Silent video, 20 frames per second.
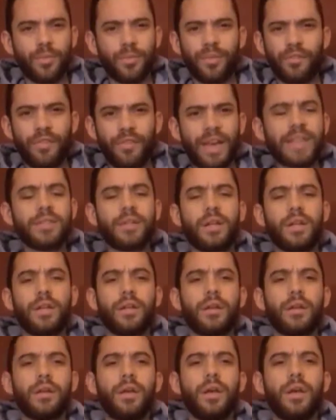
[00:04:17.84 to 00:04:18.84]

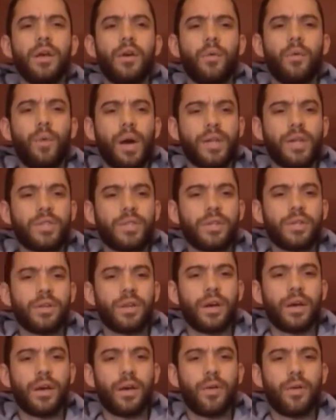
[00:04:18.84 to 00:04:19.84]
fascinating watching
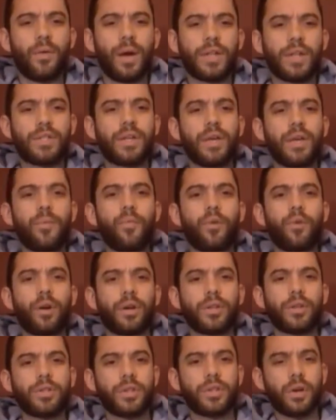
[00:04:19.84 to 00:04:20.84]
him work.
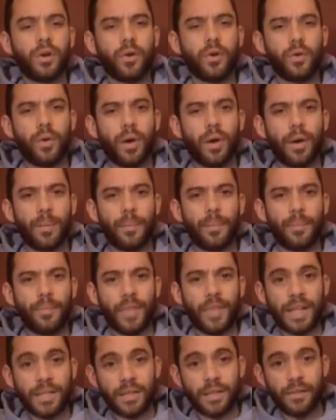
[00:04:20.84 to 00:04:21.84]
So
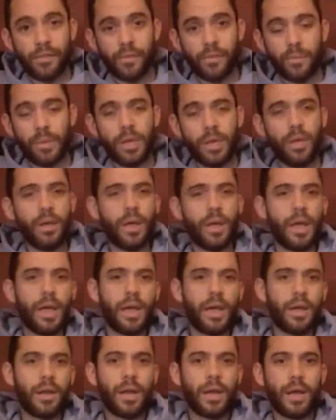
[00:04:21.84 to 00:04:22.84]
that's it for me,
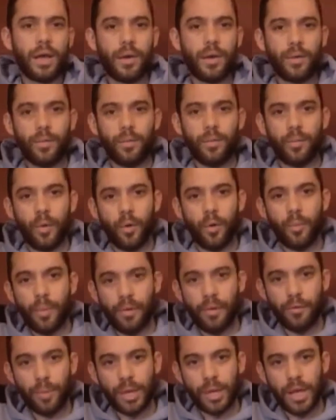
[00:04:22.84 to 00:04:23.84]
and I hope
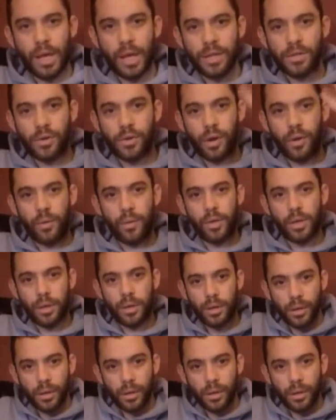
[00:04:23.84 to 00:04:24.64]
everybody has a great week.